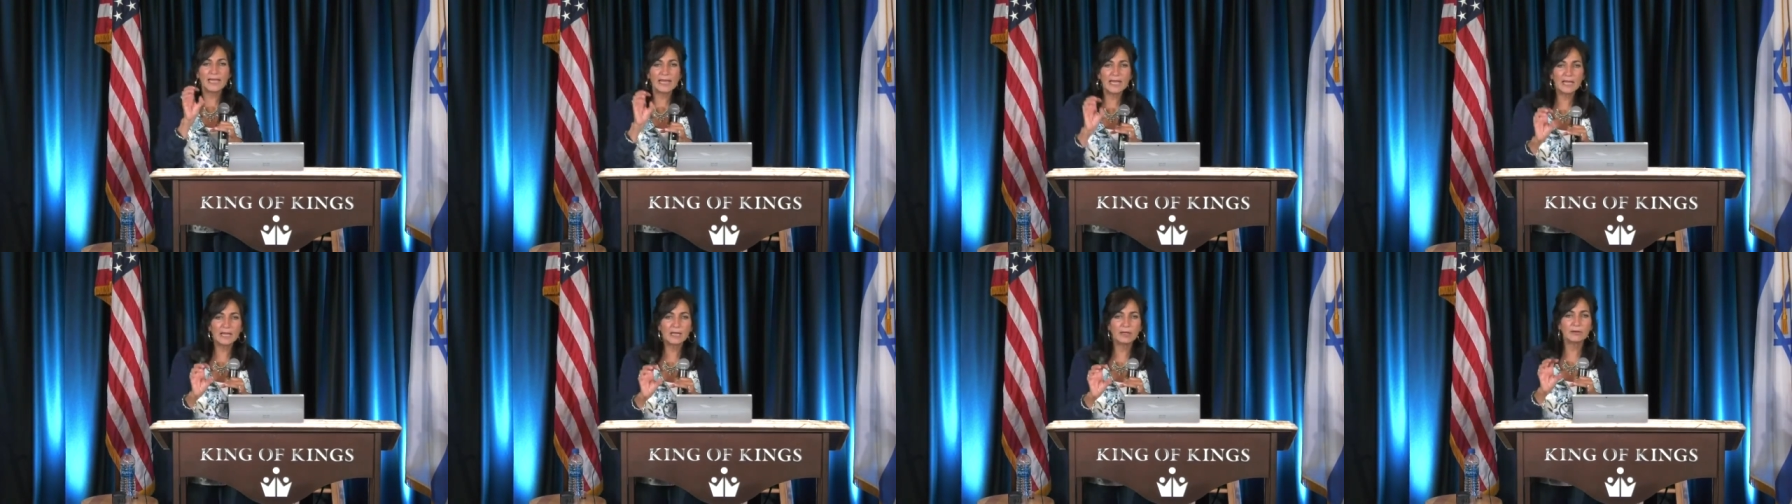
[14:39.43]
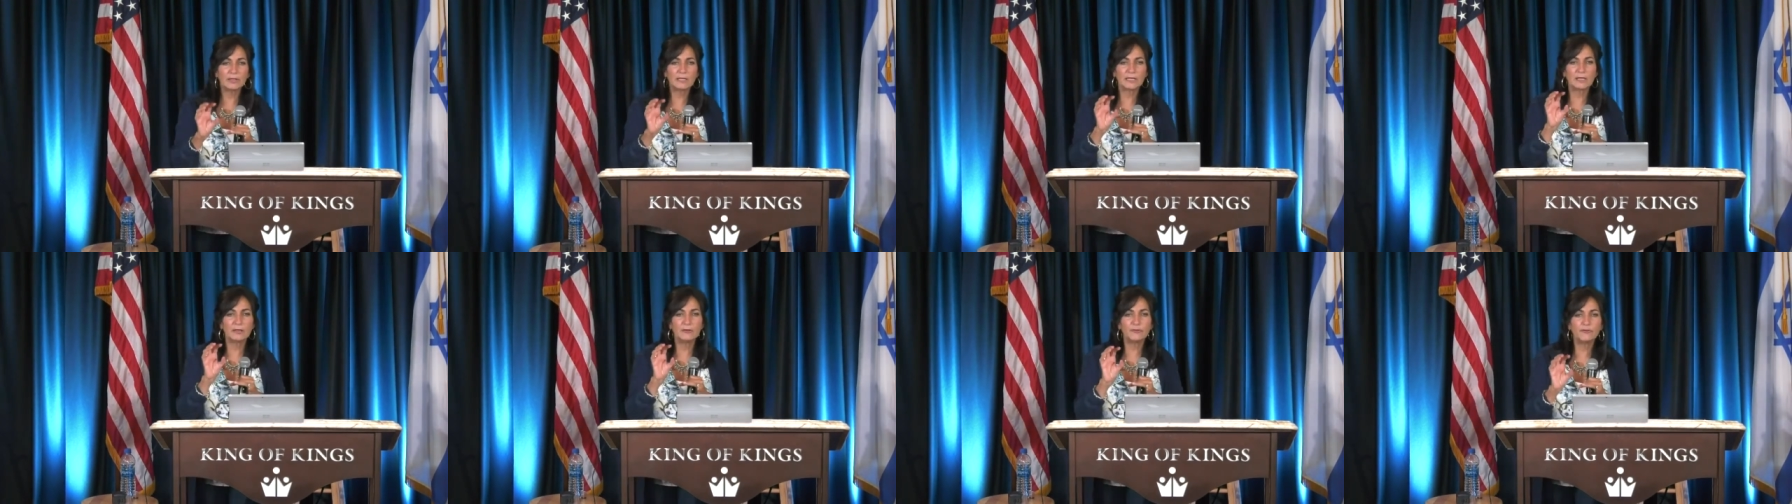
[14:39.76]
by
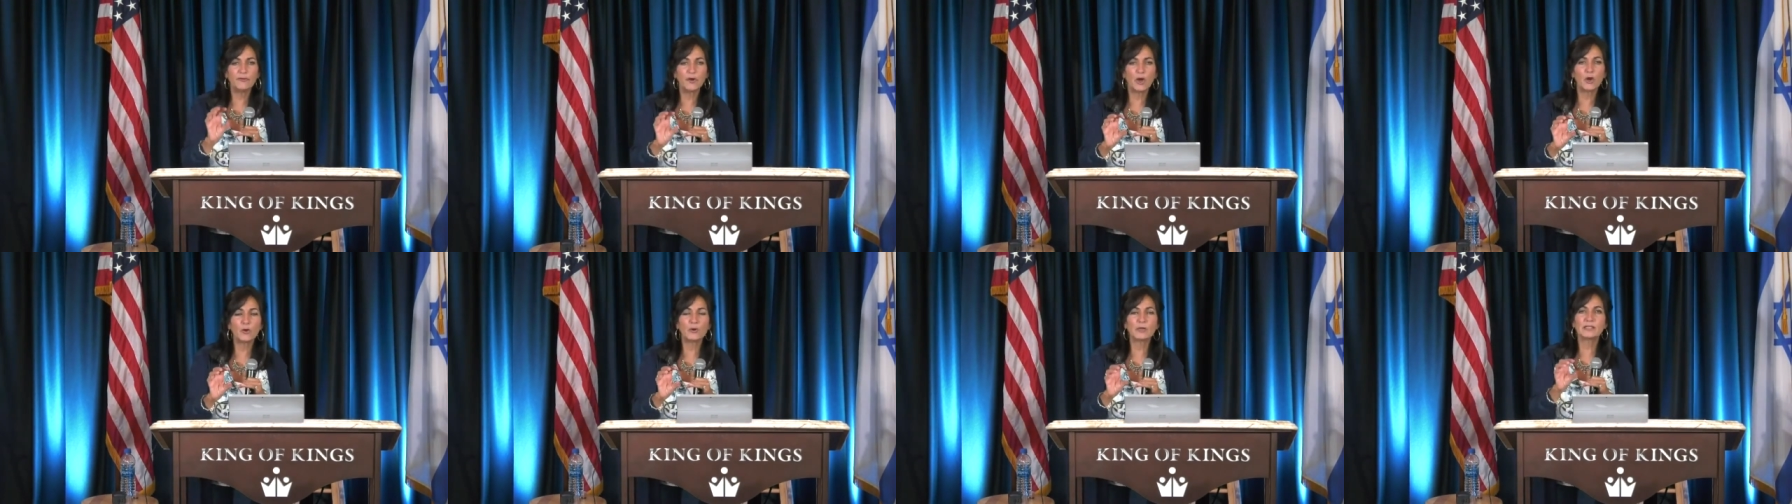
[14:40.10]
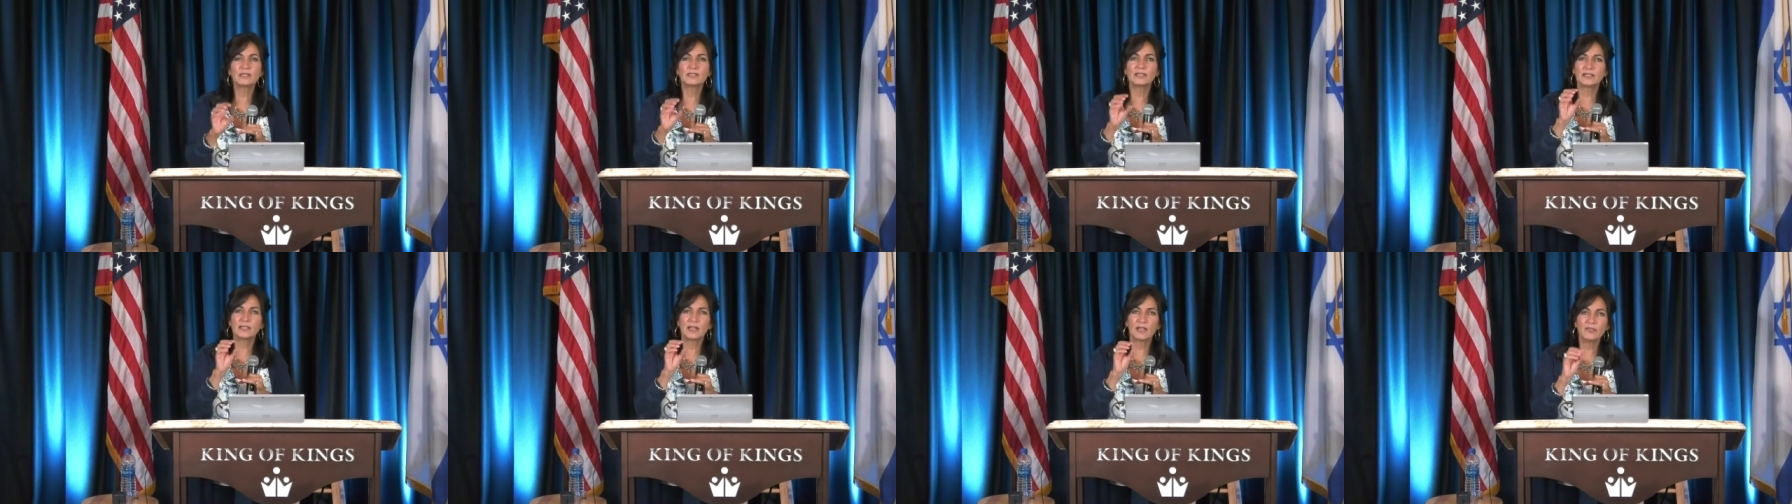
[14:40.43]
hearing and
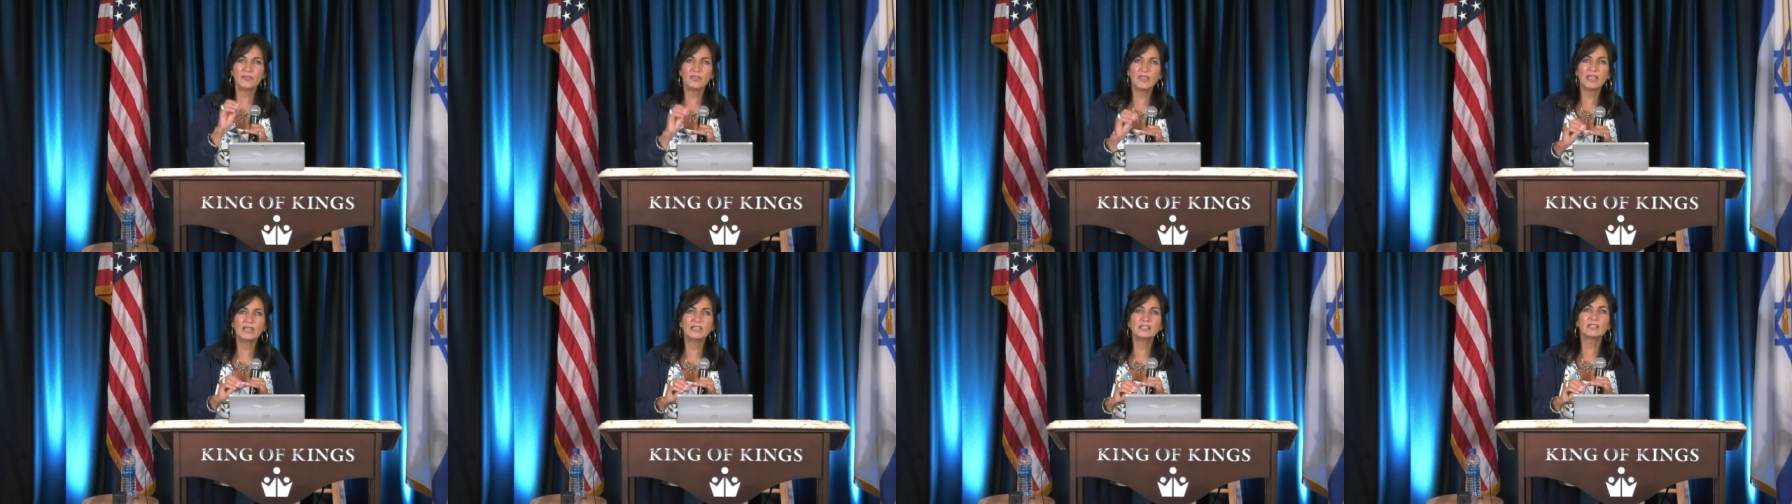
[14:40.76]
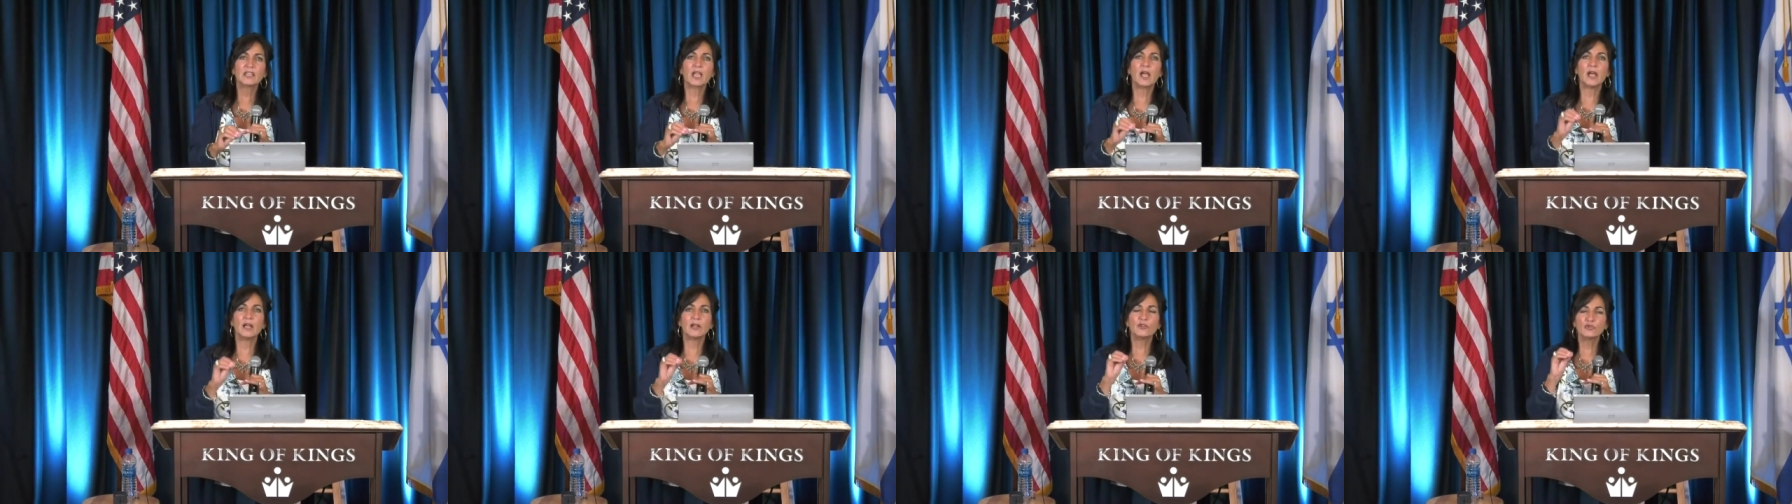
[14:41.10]
focusing on things